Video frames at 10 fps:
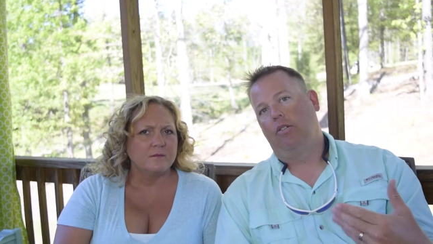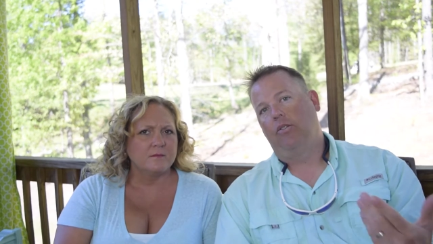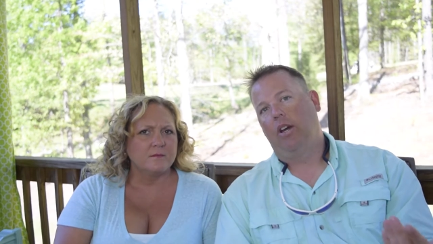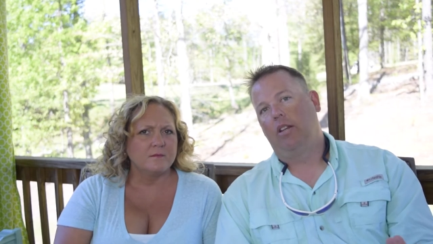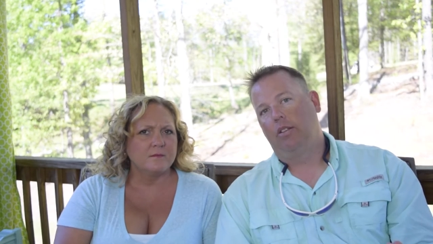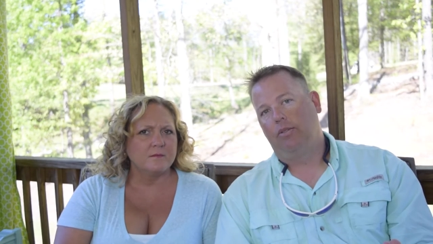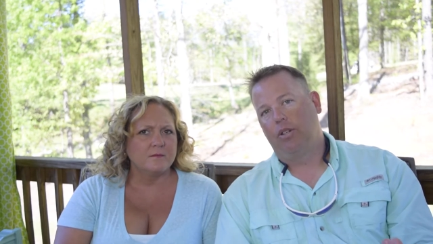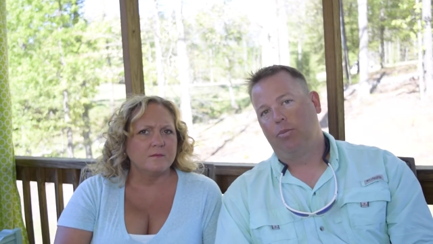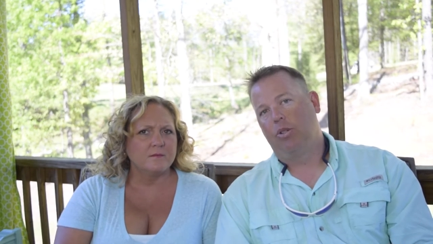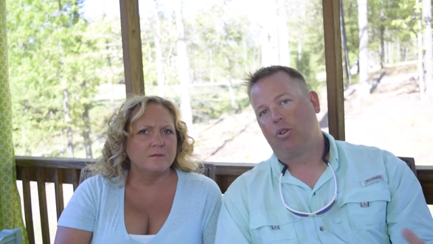Speaker 1: fighting the
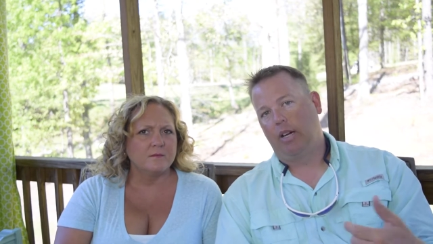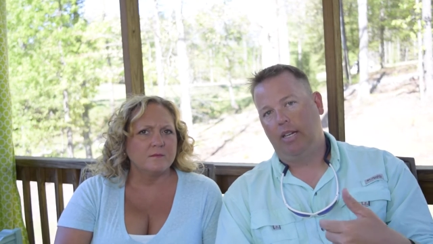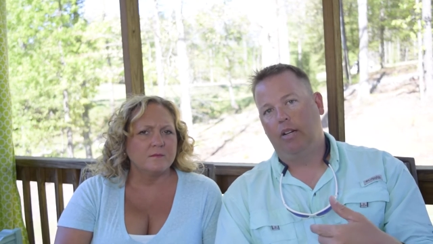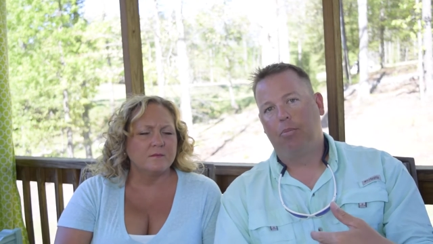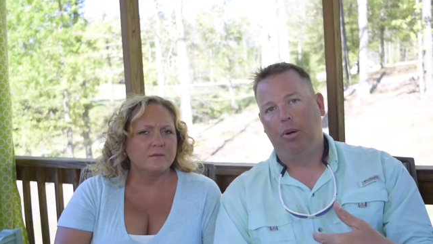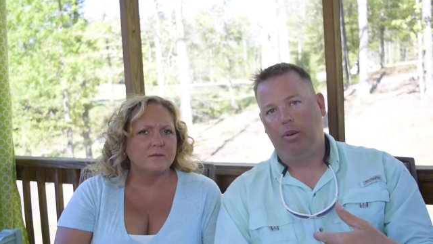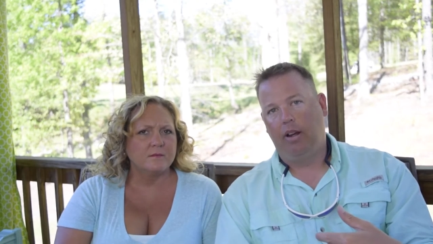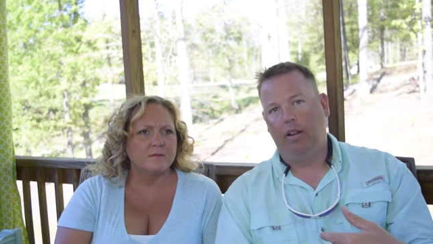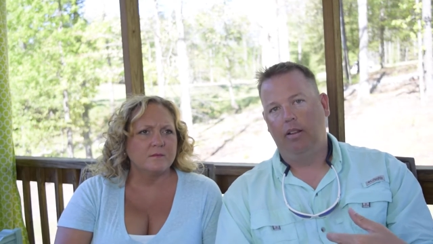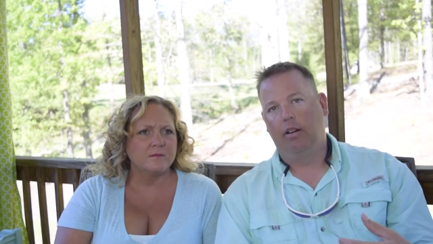fishermen trying to get our boat
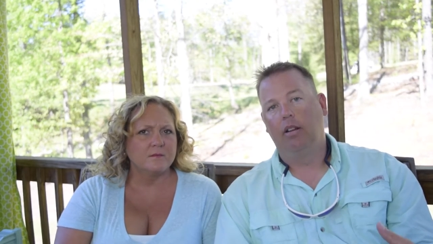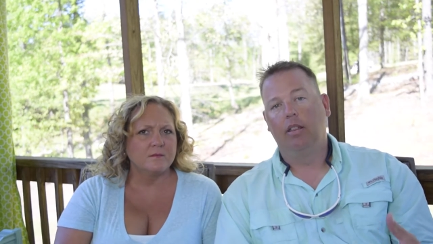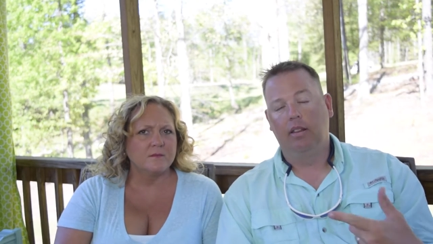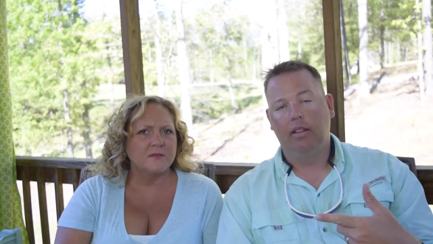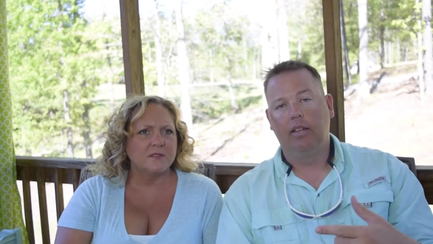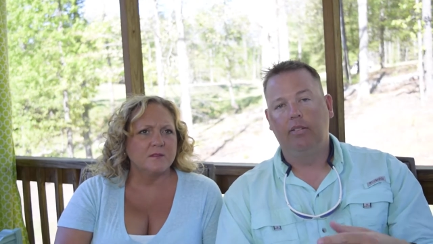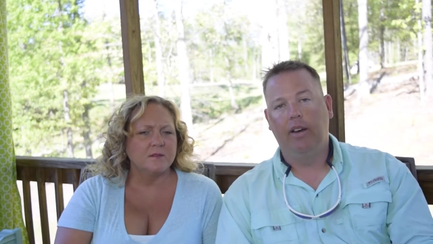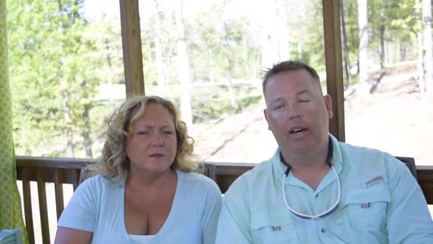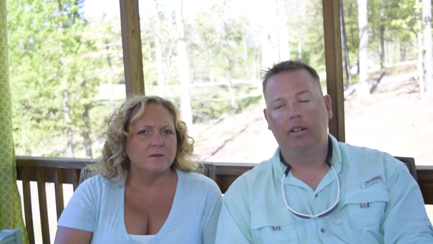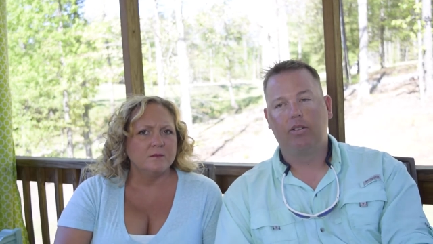out of there and, and leave
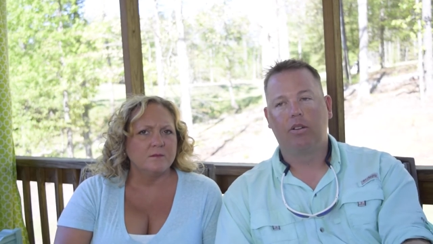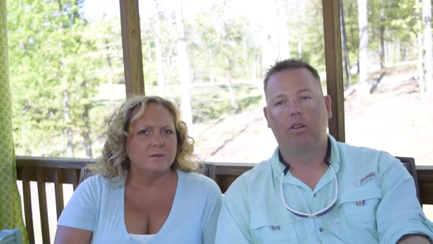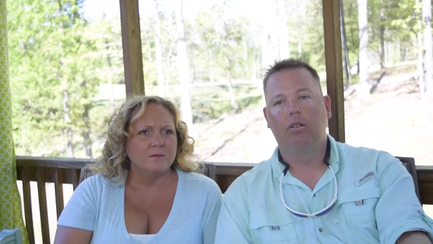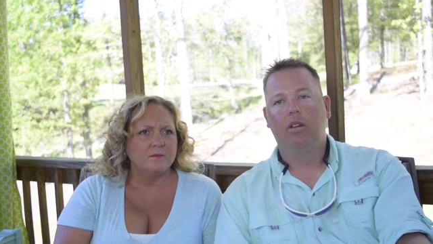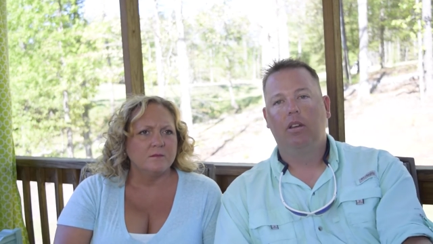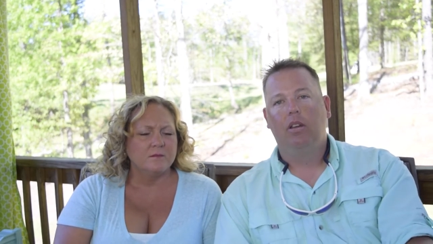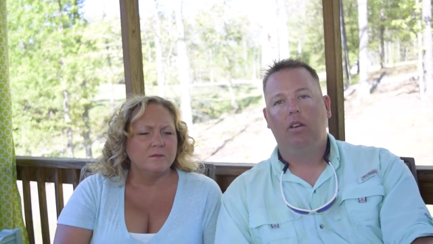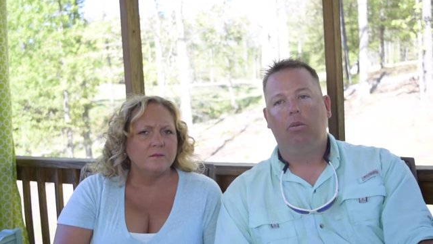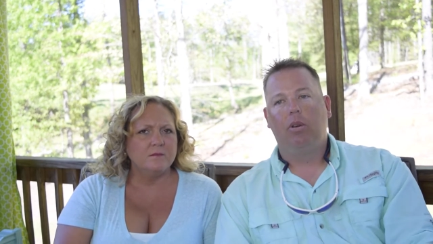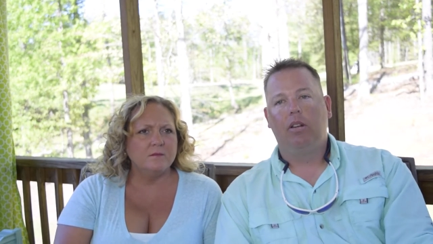out. So
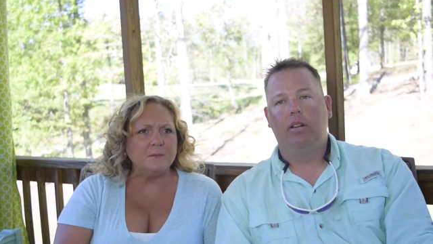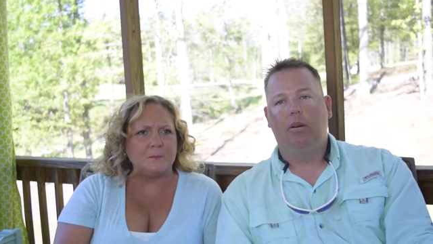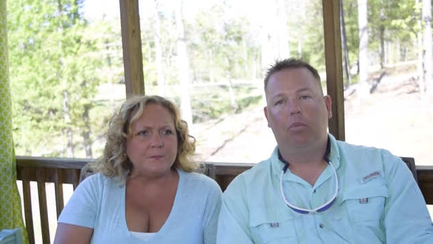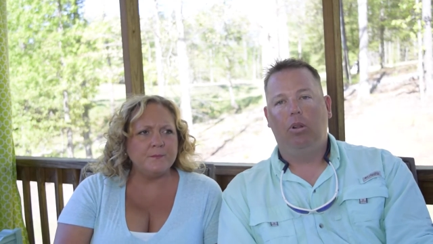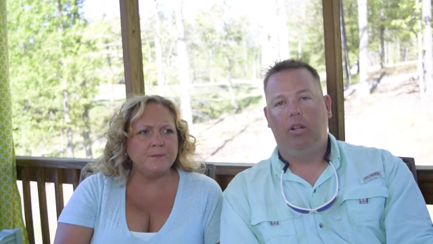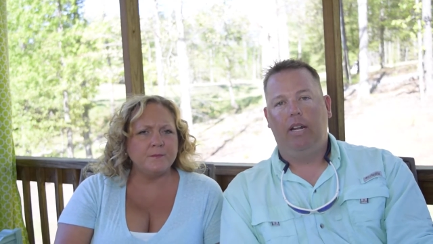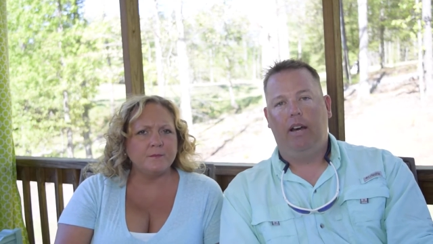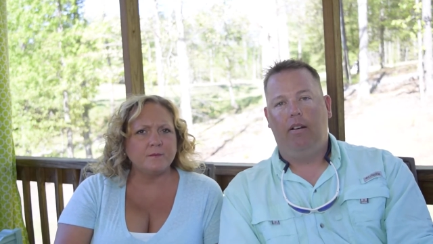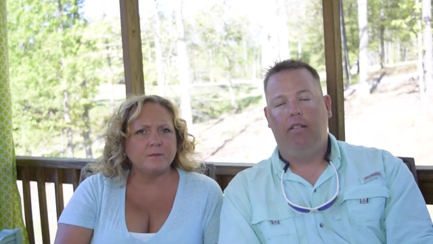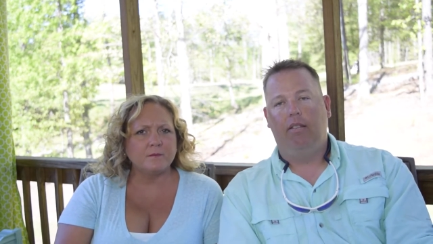we ended up pulling
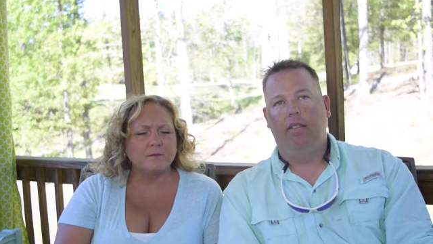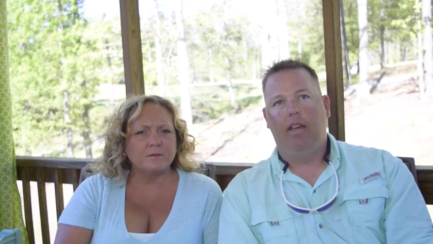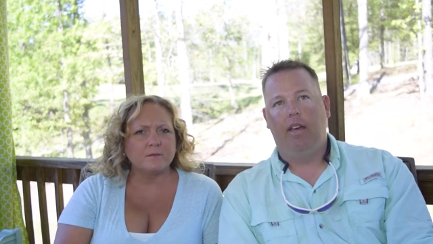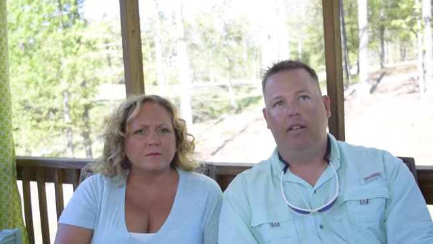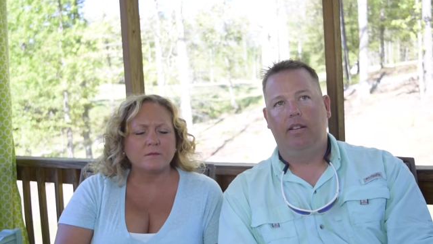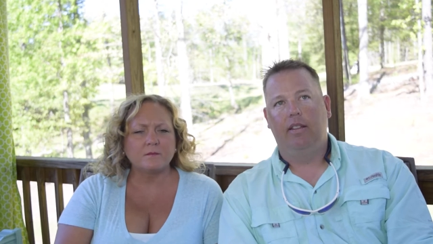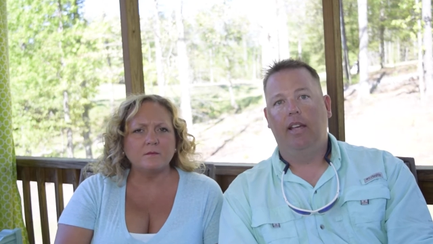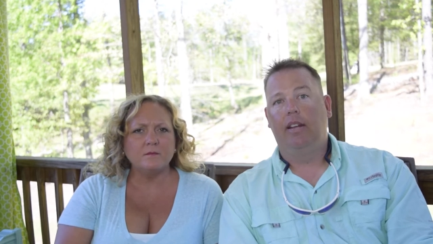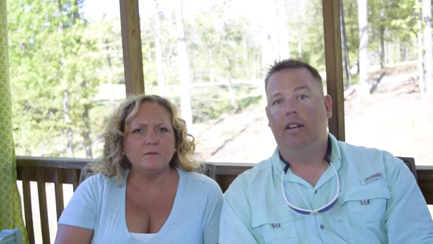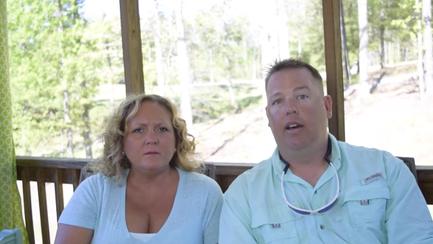out that
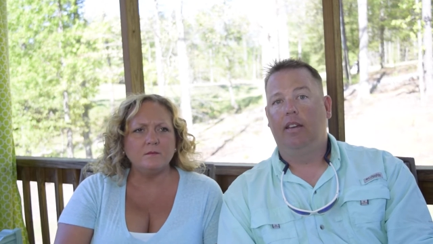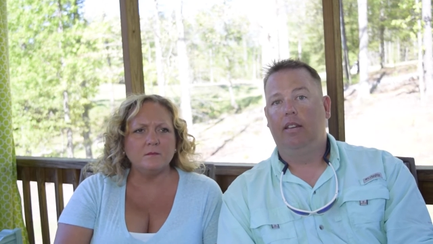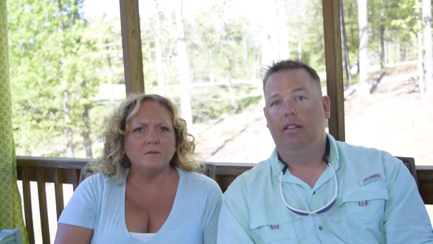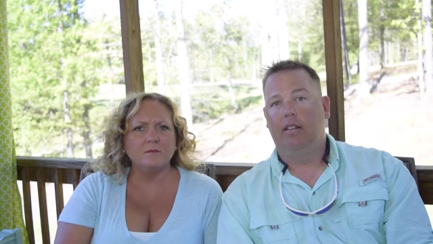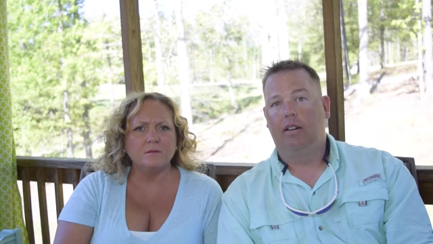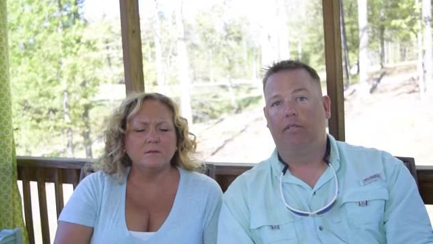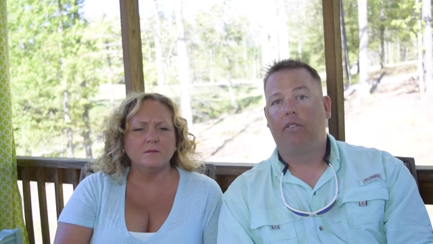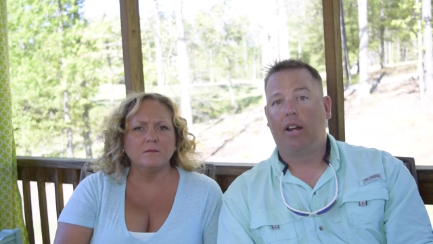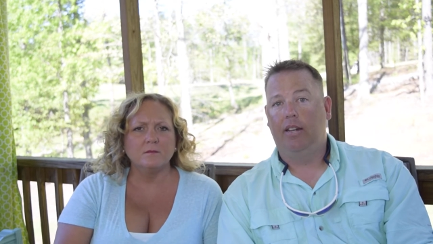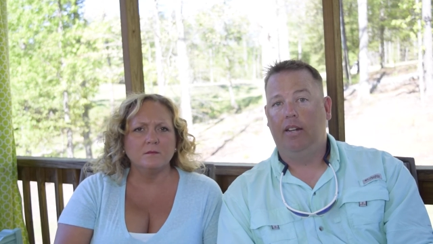that night, our
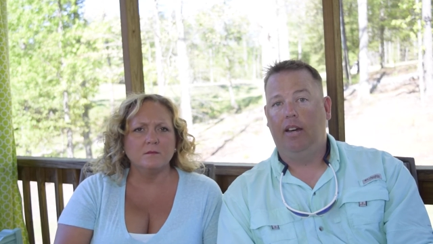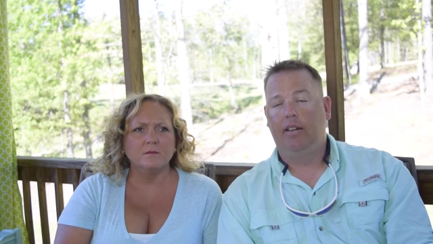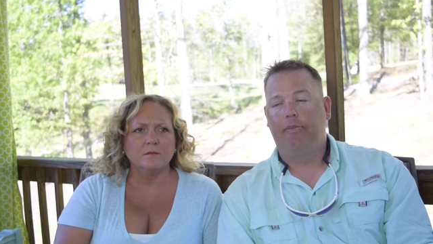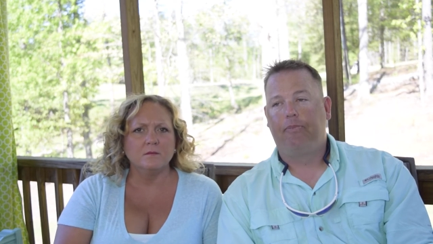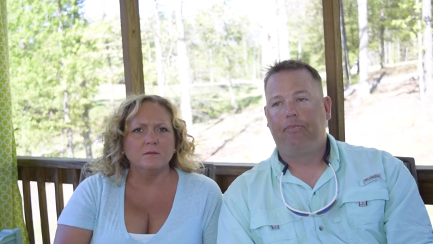Friday night,